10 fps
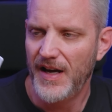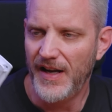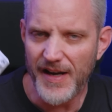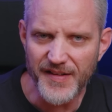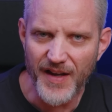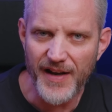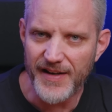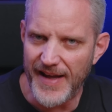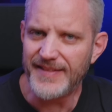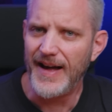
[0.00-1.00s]
I
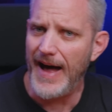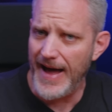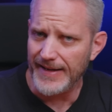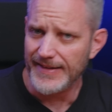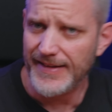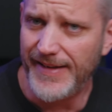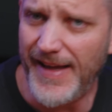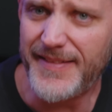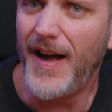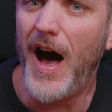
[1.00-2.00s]
decided it's hot.
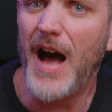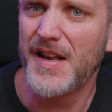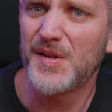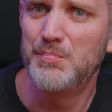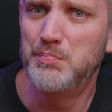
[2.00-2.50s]
It's hot as